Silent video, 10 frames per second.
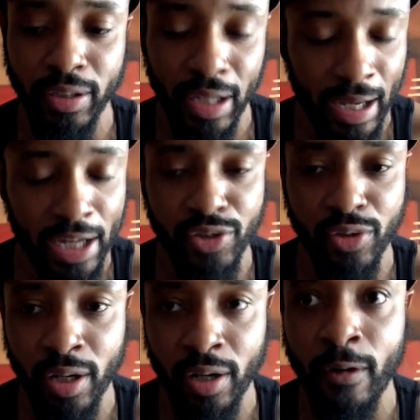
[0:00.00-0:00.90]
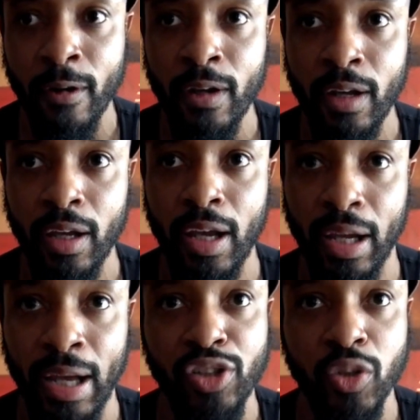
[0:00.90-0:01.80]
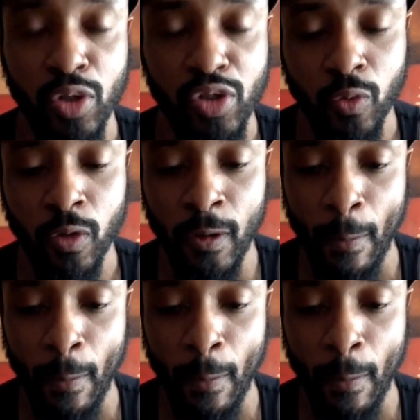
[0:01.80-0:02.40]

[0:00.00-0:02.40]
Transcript: that got you there and got you what you want.